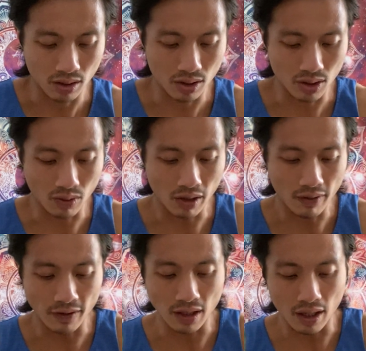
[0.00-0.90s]
So we
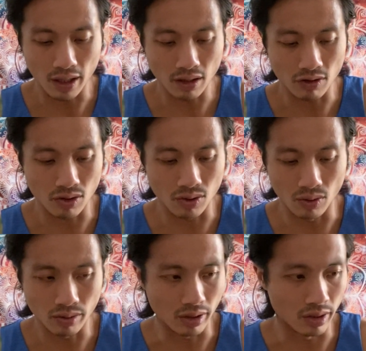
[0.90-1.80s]
have the Nine of
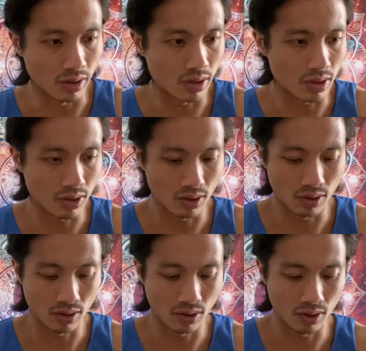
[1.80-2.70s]
Swords,
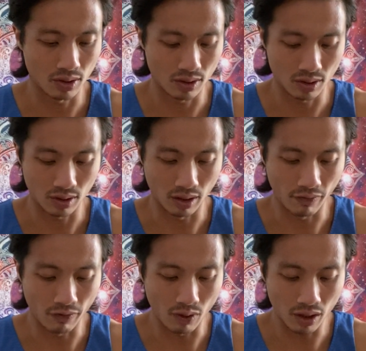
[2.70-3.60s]

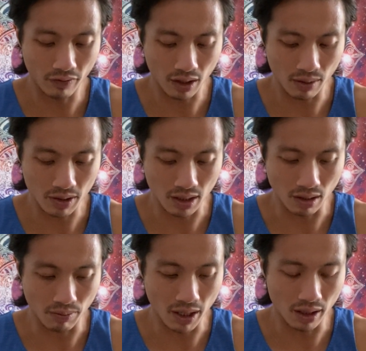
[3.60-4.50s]
Four of Cups on
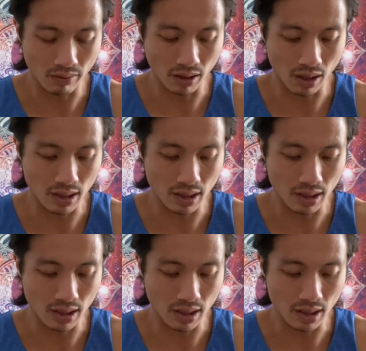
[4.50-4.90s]
the bottom of the